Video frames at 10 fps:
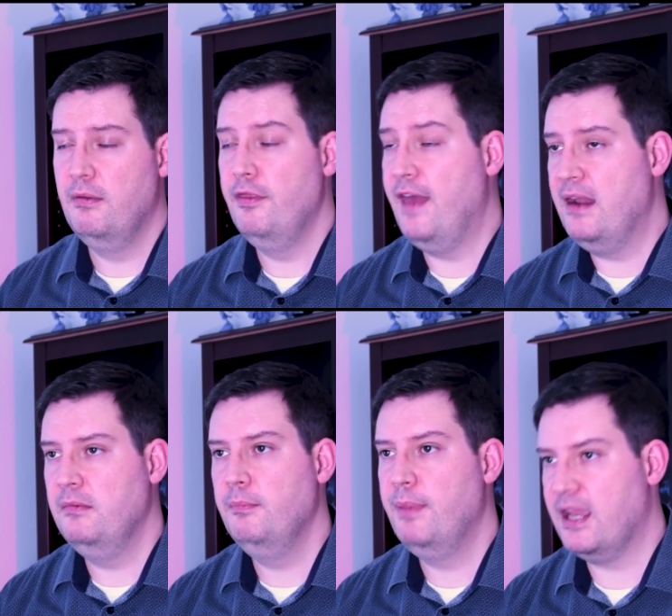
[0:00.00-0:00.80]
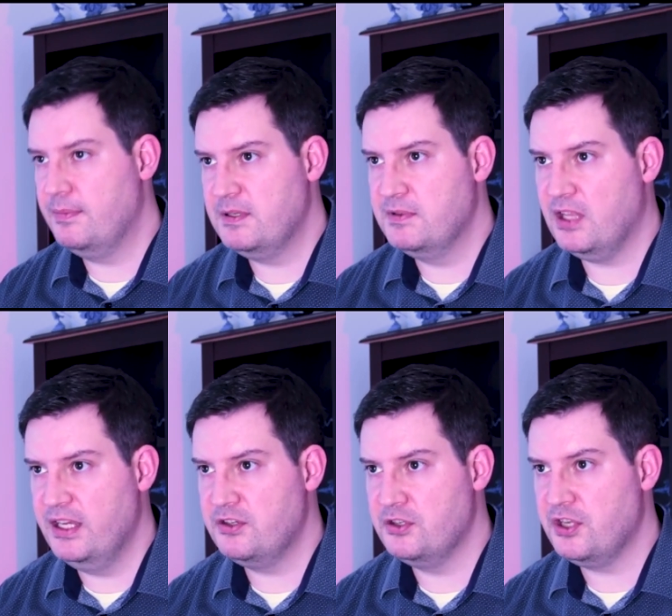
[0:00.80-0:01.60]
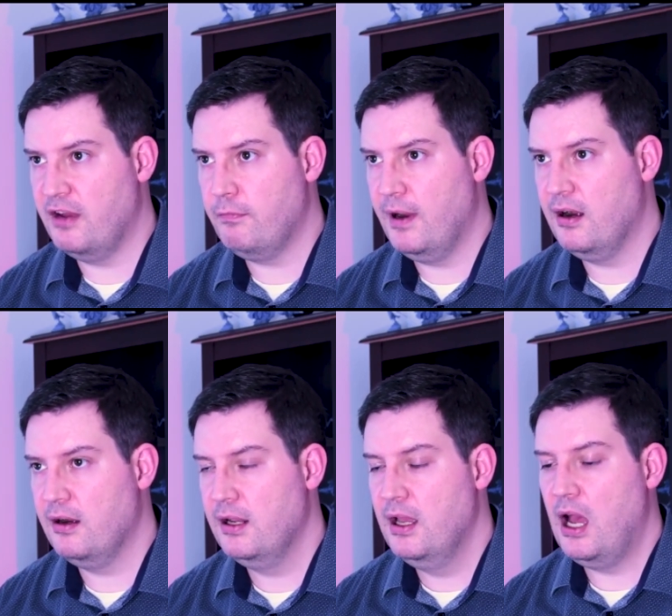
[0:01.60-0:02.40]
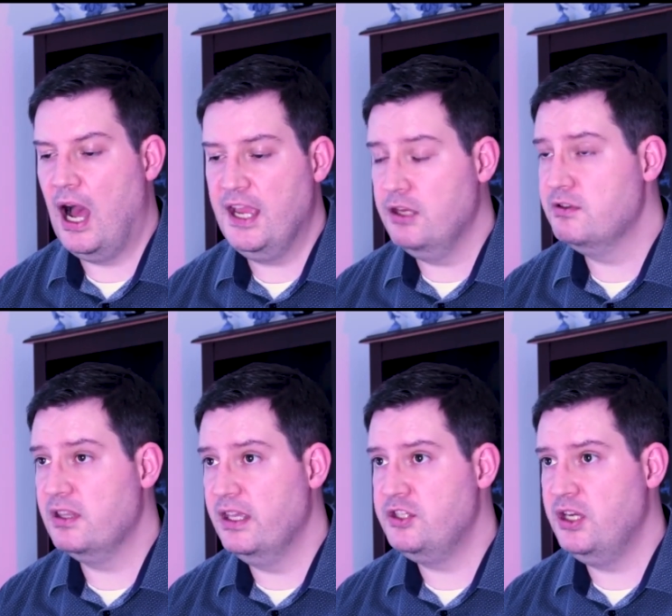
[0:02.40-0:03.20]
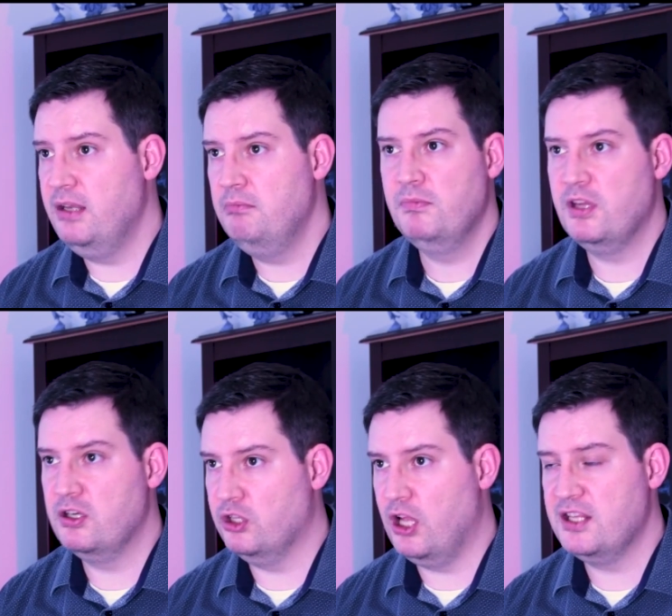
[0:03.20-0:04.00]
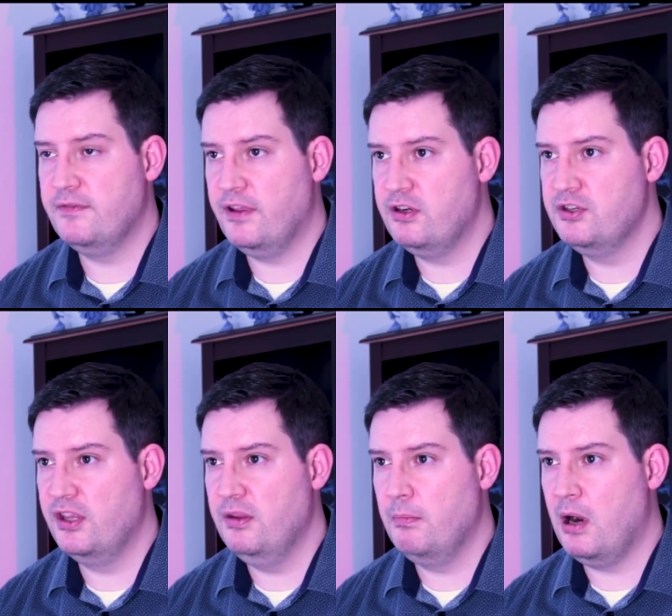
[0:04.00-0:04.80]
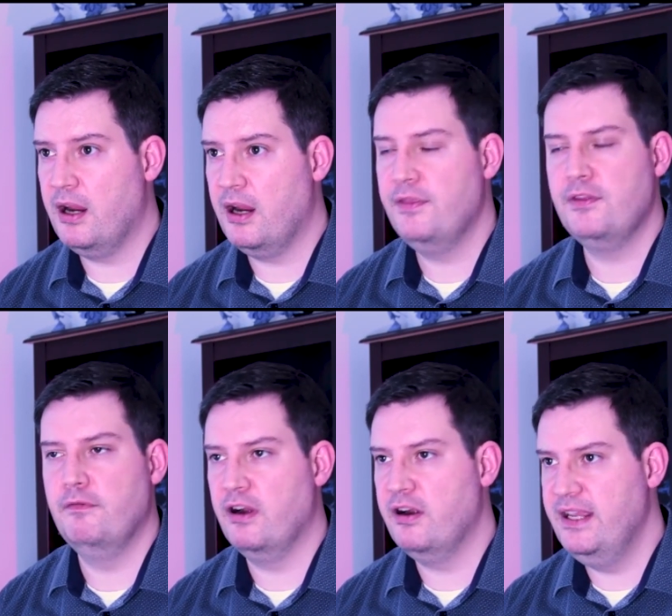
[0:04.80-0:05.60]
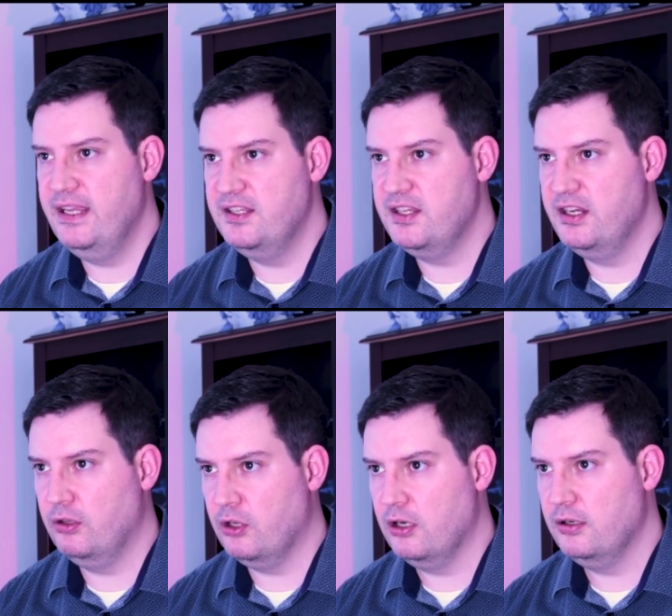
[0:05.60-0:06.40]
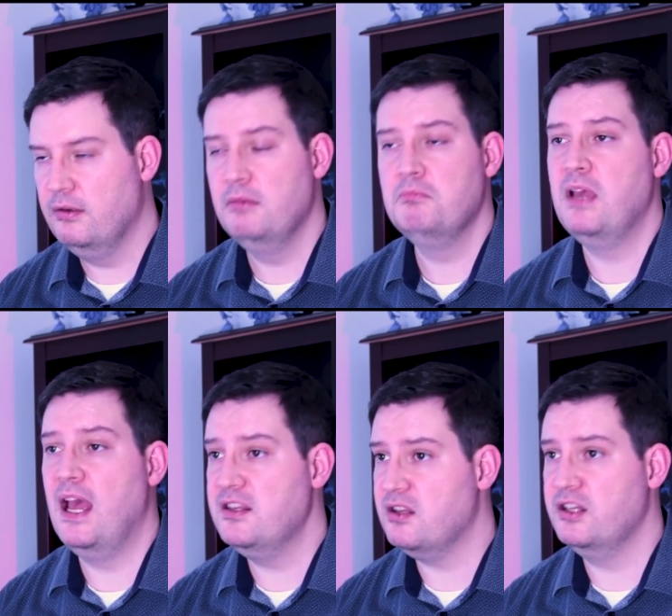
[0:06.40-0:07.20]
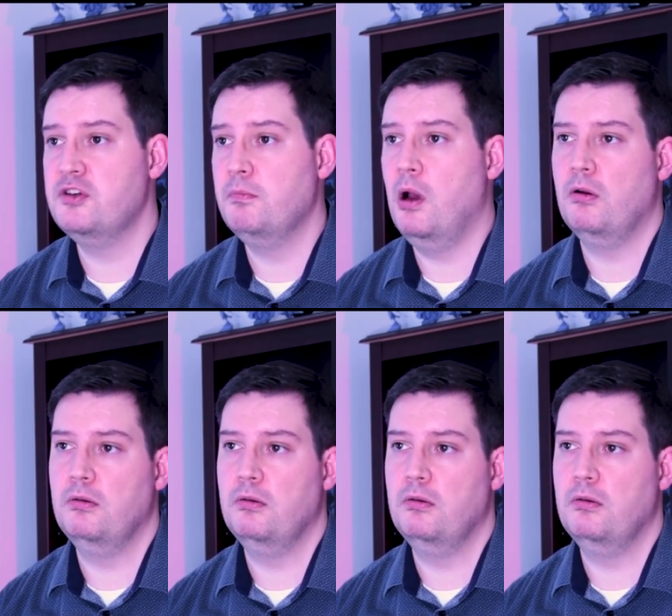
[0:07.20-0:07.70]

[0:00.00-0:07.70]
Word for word: Then pick up some slicer software. I use Lychee. There's lots of others on the market. They're very easy to learn. And slice your model.